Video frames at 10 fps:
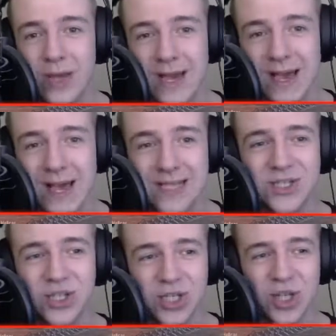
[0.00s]
is
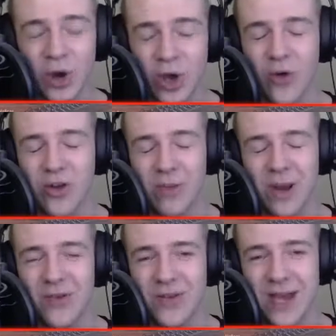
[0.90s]
just not going to be
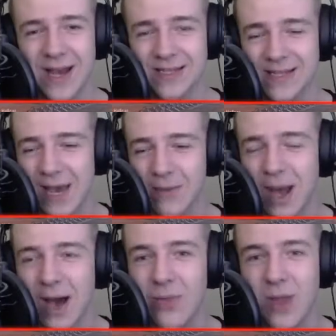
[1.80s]
enough to take this game
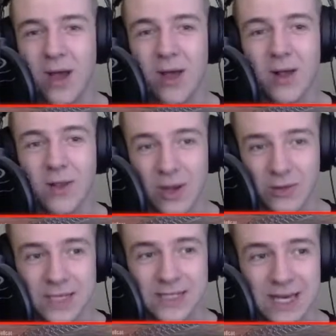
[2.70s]
down. Now,
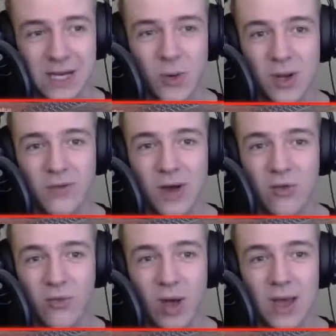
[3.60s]
this E25
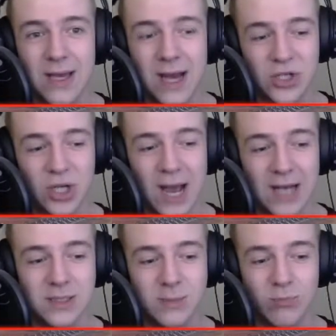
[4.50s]
actually
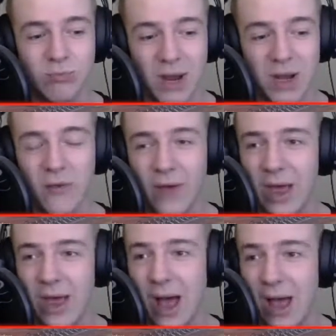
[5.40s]
has enough
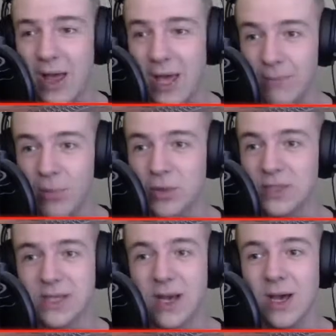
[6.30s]
hit
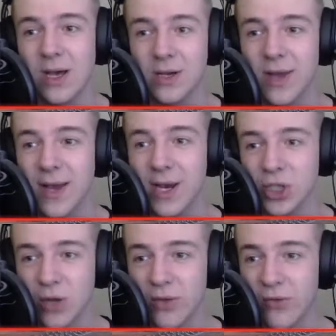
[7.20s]
points to take a
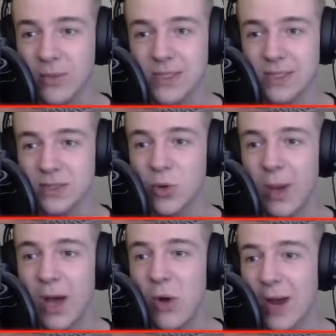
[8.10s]
shot from a Super
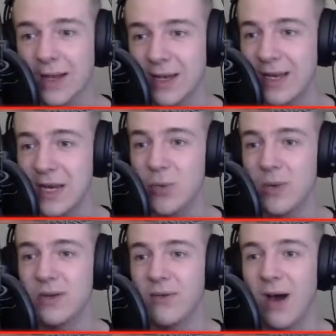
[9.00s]
Hellcat, an
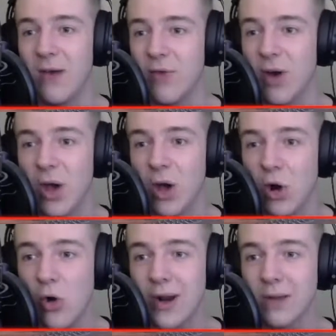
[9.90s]
E25,
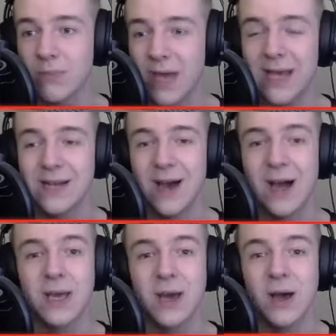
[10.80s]
or a King Tiger.